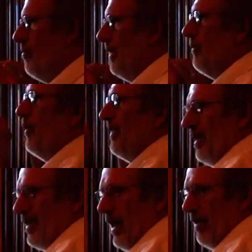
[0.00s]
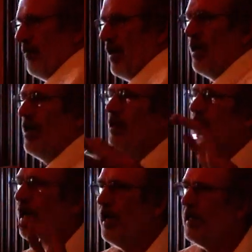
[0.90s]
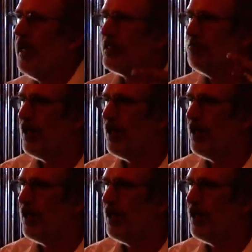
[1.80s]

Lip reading: in winter time, take as